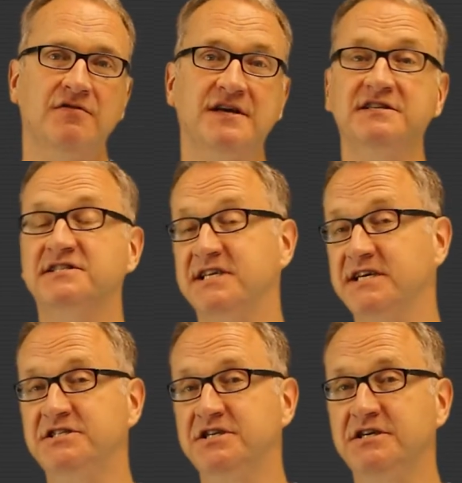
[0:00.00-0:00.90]
these
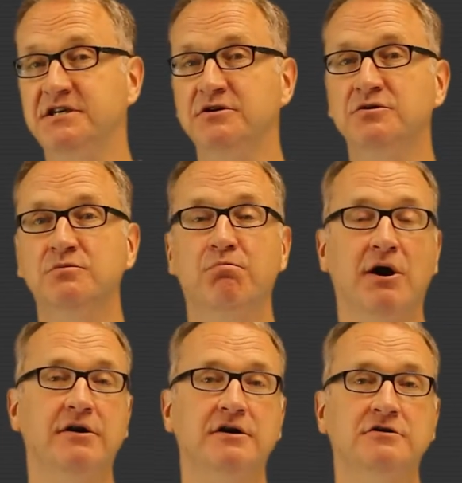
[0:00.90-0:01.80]
TGU
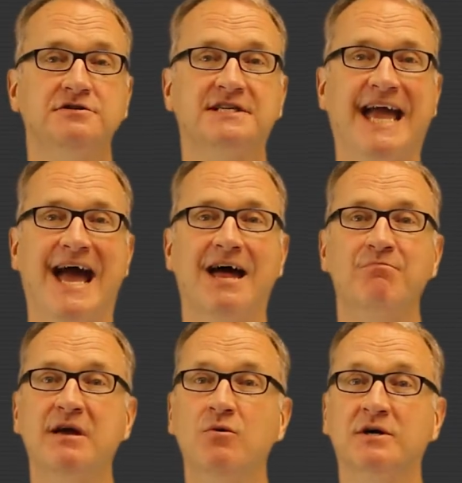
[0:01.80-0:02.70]
burners
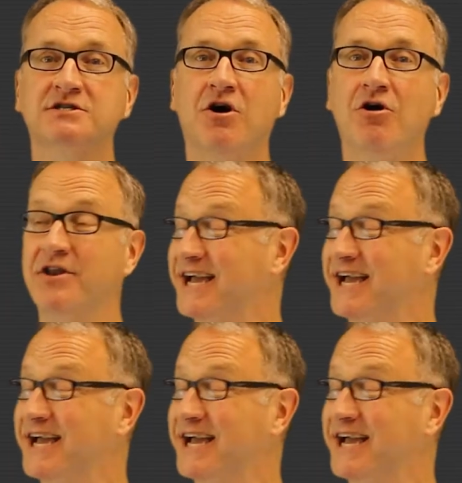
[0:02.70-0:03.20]
can be what's called